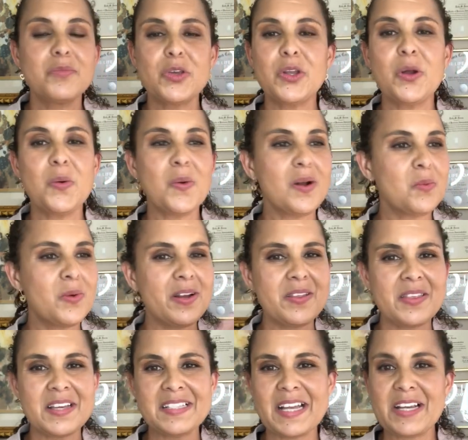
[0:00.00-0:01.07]
you know what are the
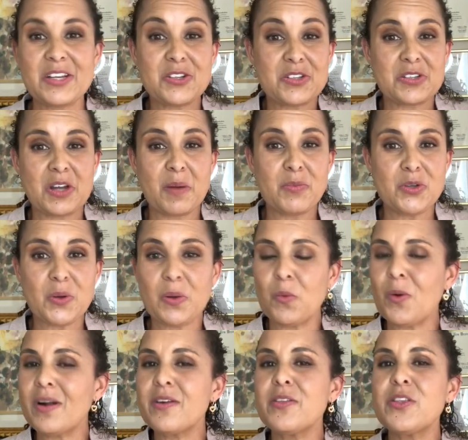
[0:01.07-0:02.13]
things I need to stop doing?
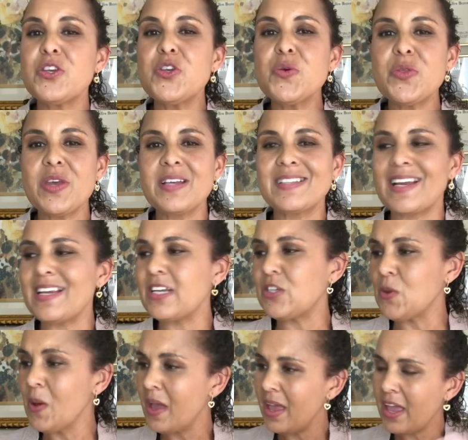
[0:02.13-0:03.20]
What are the new things I need
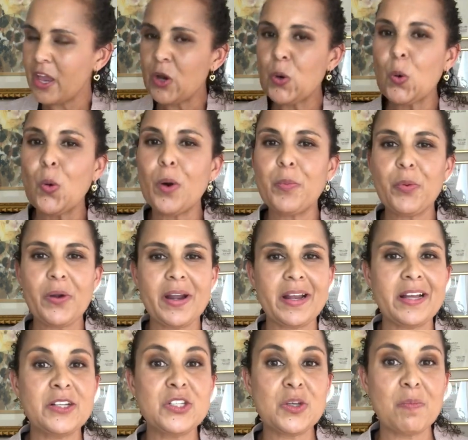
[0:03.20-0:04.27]
to incorporate
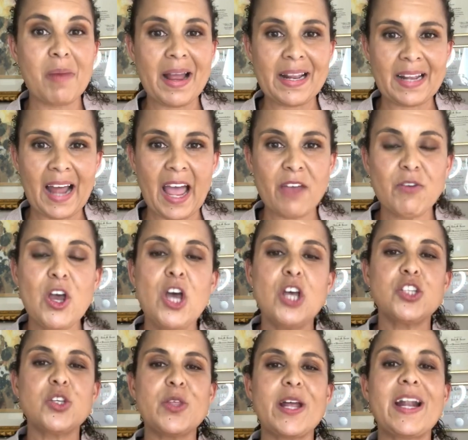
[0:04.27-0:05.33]
into my life
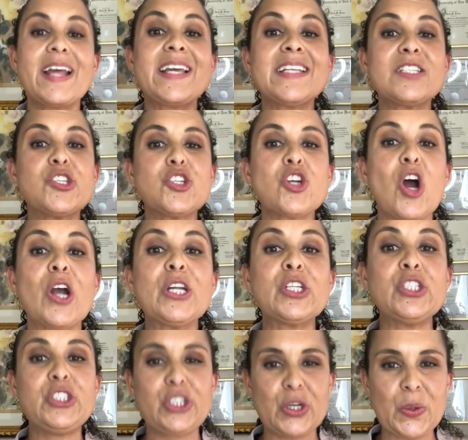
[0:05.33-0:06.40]
so that I can
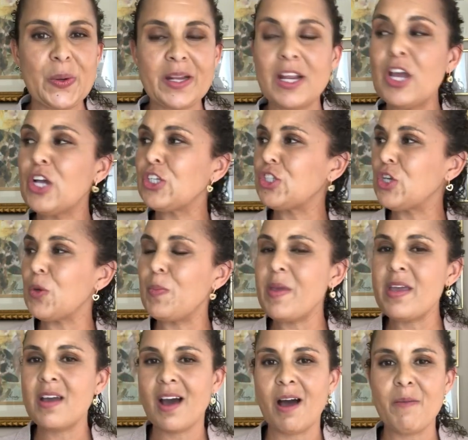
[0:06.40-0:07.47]
start doing to
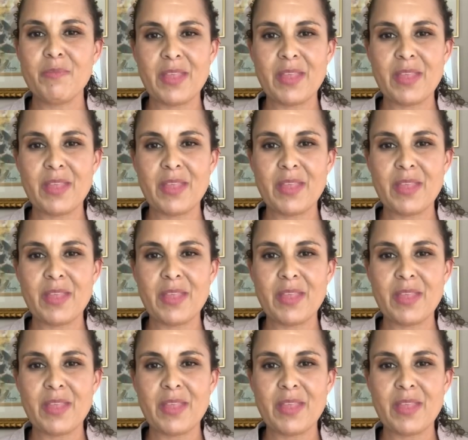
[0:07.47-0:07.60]
become